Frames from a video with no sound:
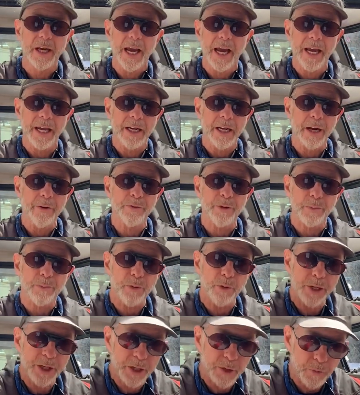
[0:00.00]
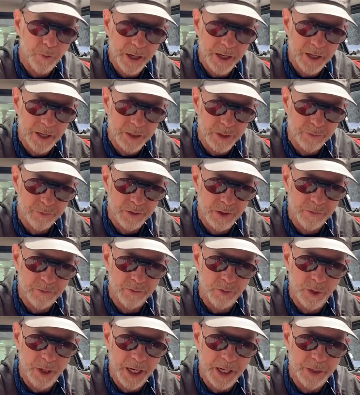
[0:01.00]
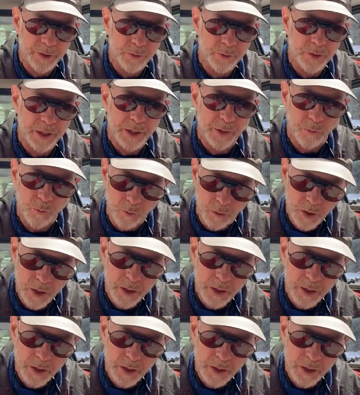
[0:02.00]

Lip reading: And if you're putting your weight on your front foot and you get